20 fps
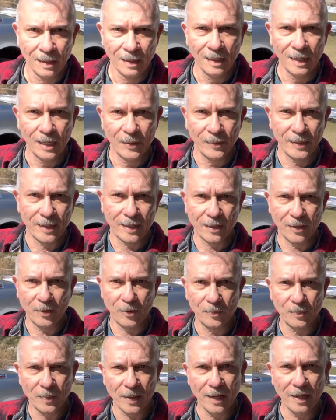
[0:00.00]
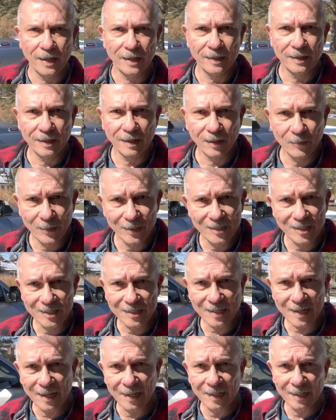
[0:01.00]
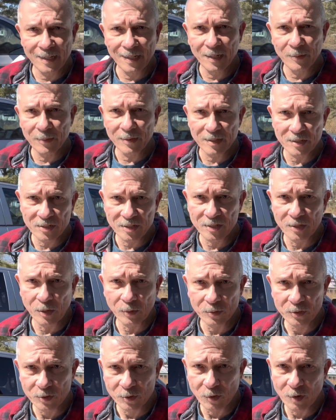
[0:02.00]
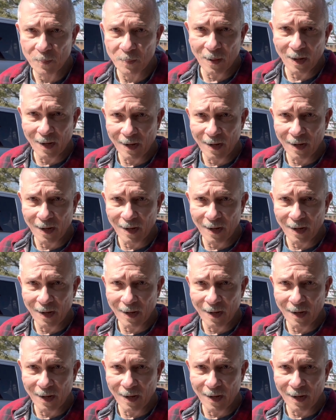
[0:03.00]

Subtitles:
Here we go. And we just got hit with a snowstorm